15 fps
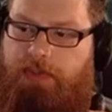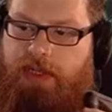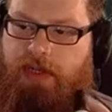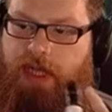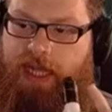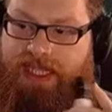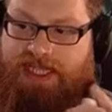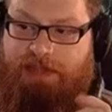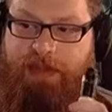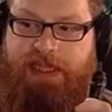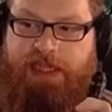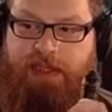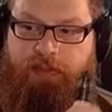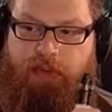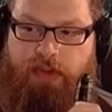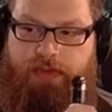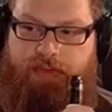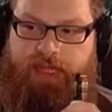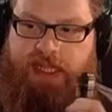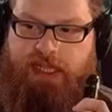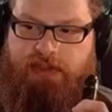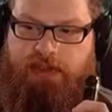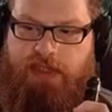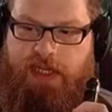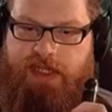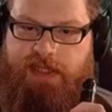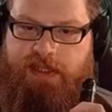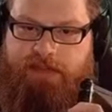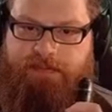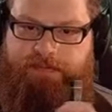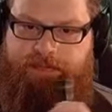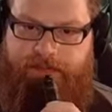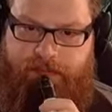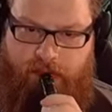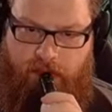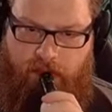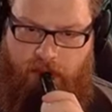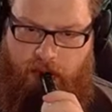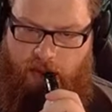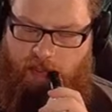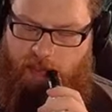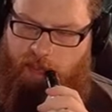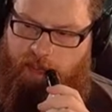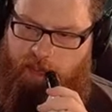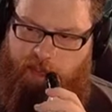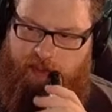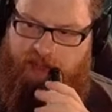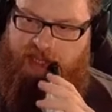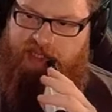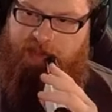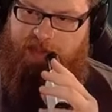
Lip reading: It has to be clean water for the electrolyzer. It has to be